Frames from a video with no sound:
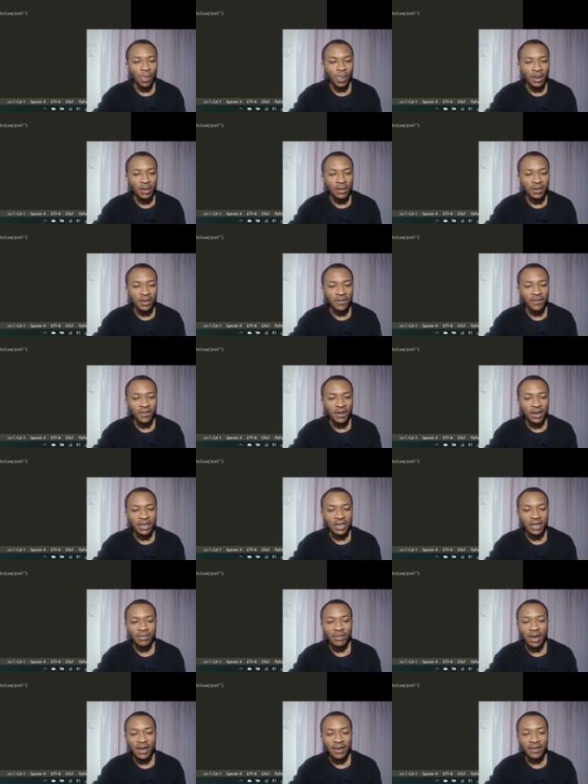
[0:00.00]
define
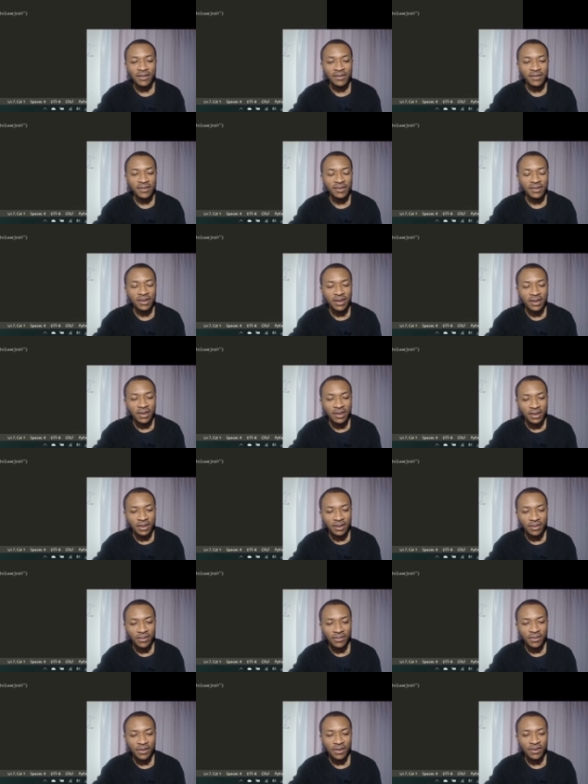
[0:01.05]
them as,
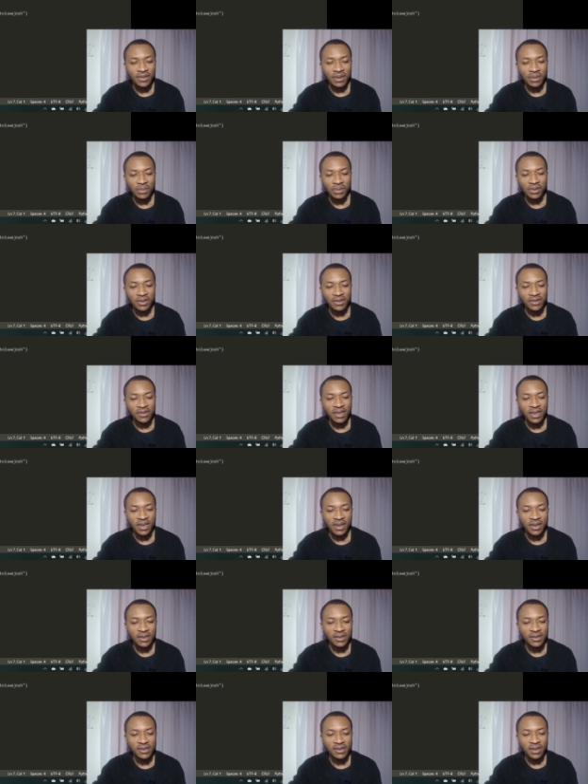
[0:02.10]
for example, in this
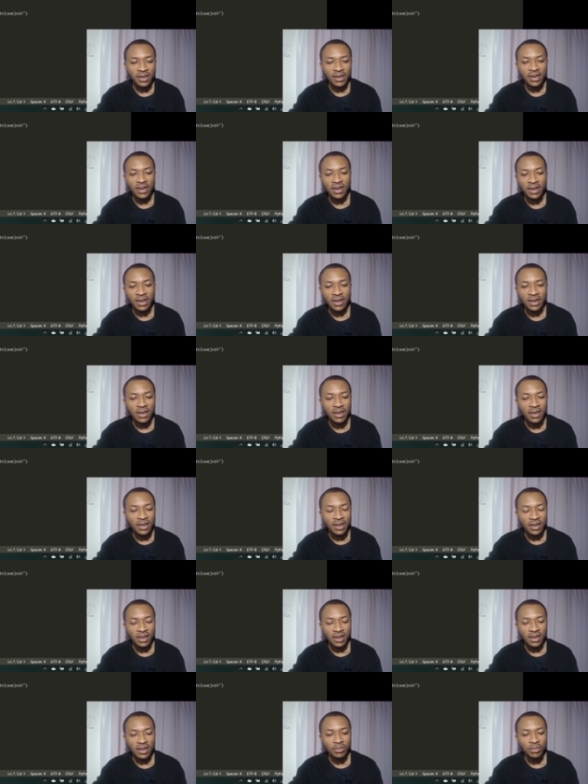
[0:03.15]
case,
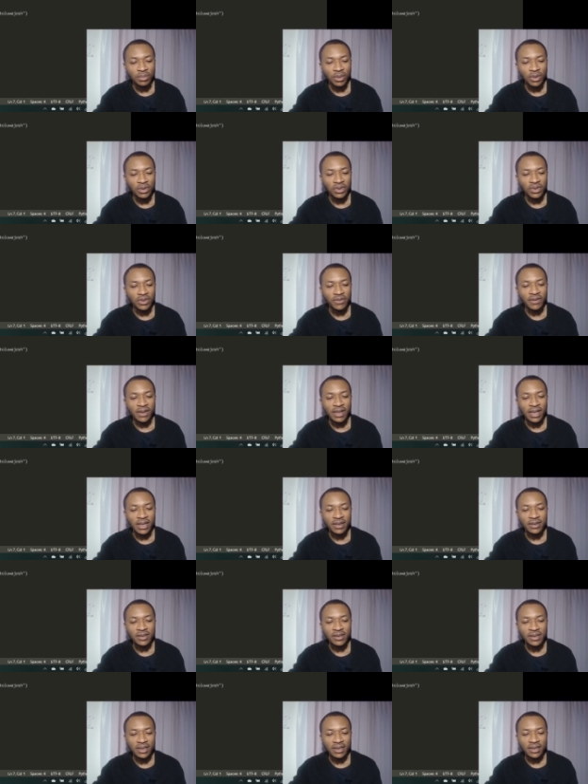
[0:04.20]
a bunch of
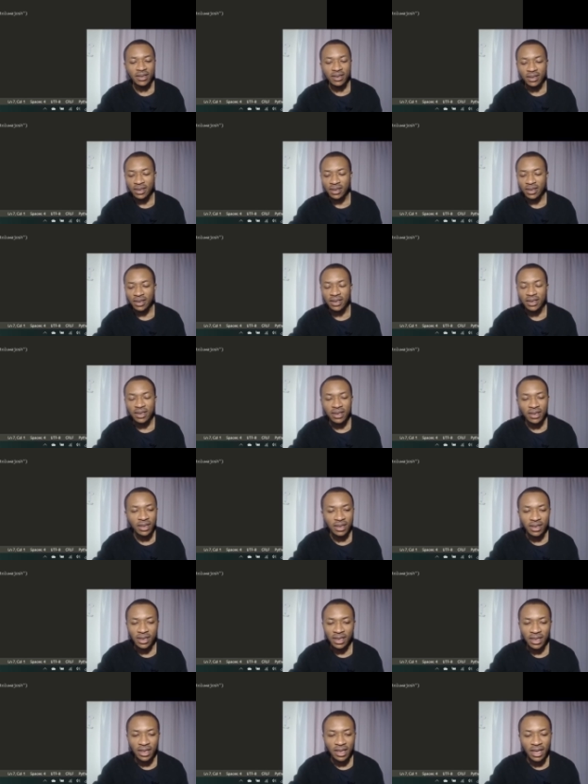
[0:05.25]
letters, and in
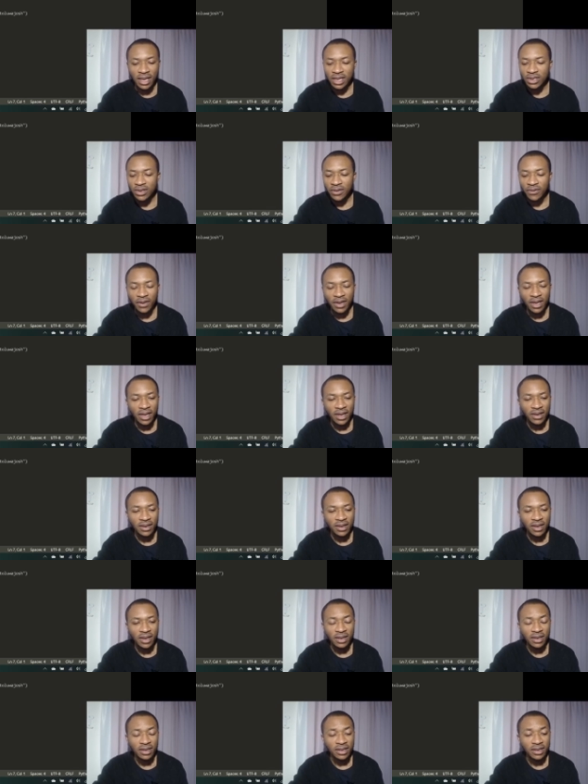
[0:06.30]
the age of
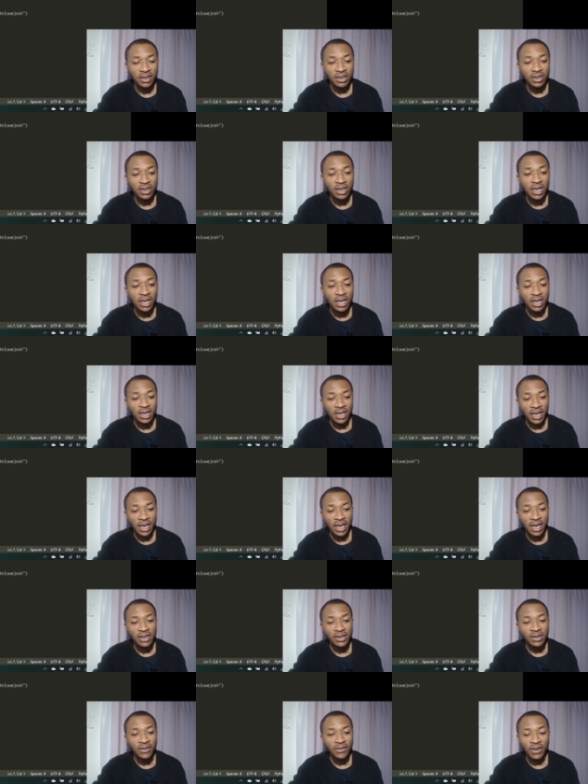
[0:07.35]
in the
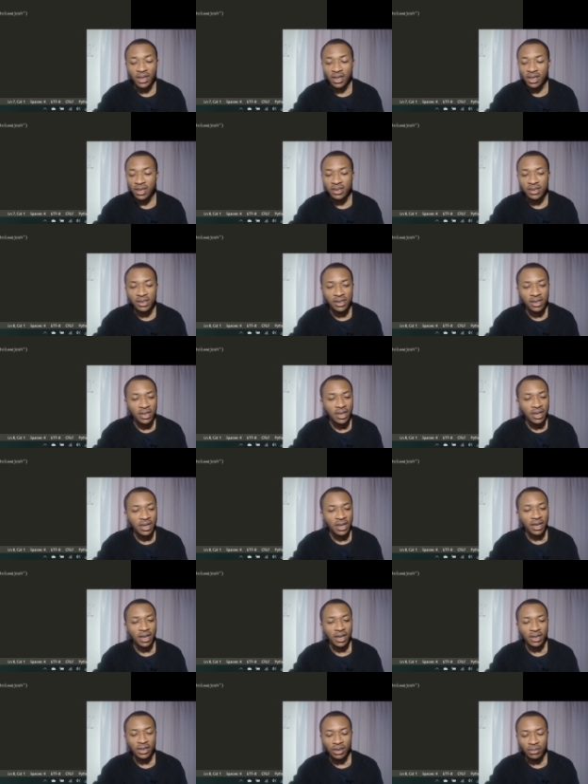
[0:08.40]
case of age,
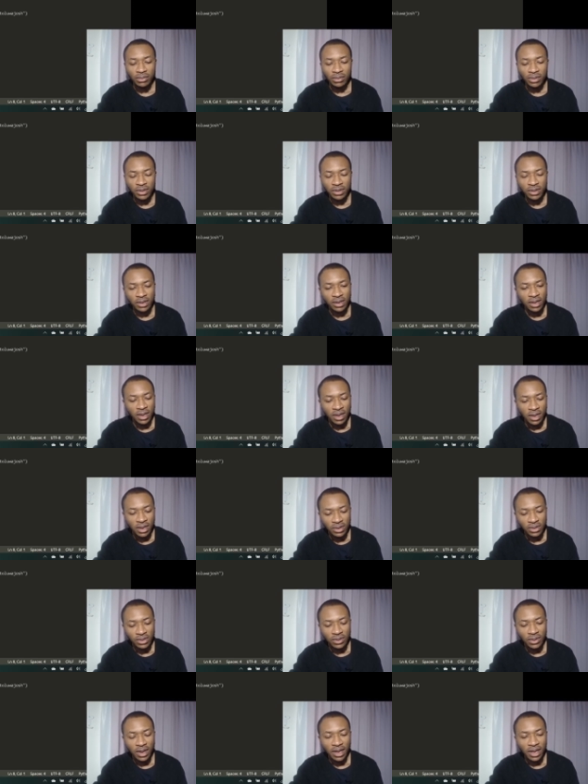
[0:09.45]
numbers.
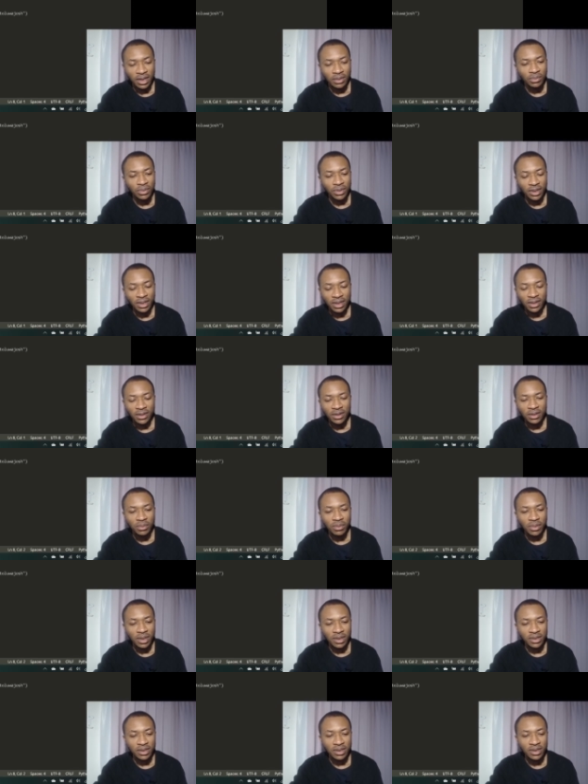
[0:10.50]
So I can print out a
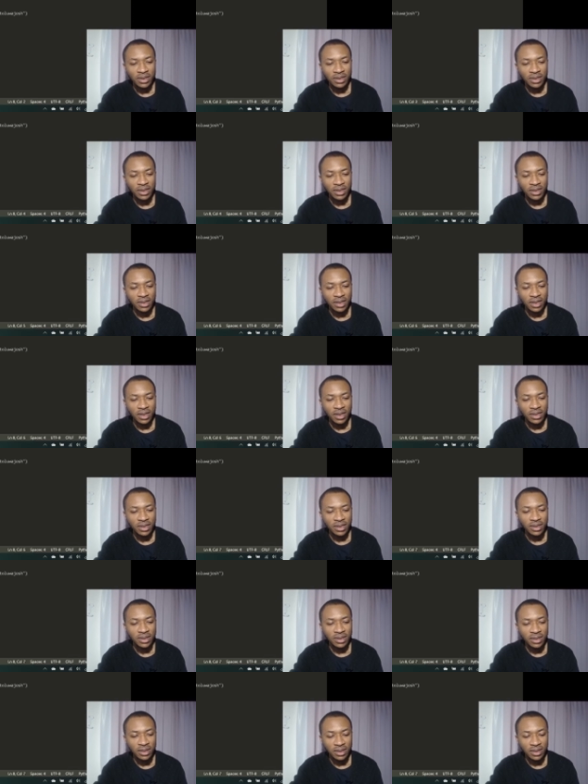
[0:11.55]
message that says